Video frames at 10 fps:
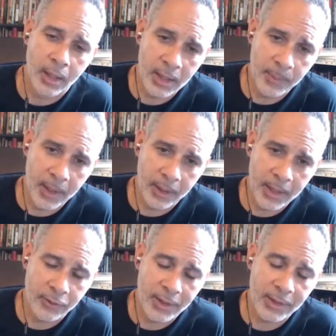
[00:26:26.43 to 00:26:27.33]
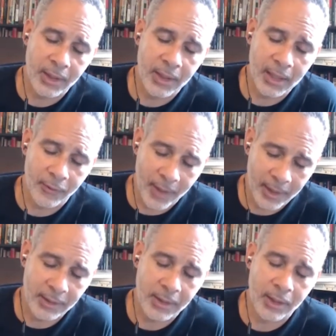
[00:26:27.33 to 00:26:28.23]
email address, and they can write
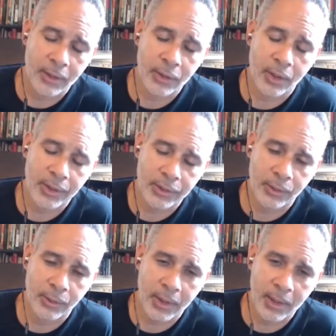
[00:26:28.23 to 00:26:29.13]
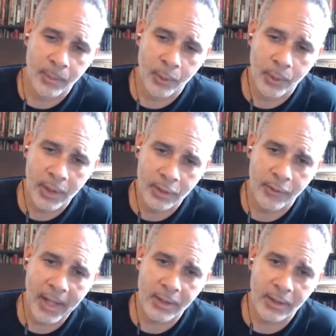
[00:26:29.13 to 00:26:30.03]
us there to also get more
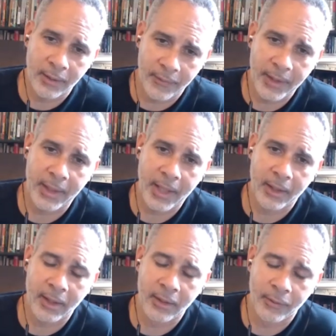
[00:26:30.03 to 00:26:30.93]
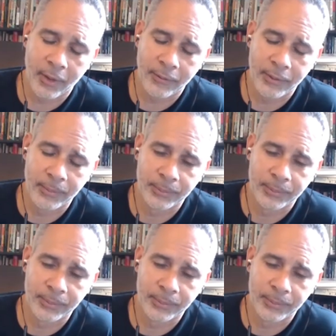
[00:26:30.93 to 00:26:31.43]
interaction and find out how to get involved.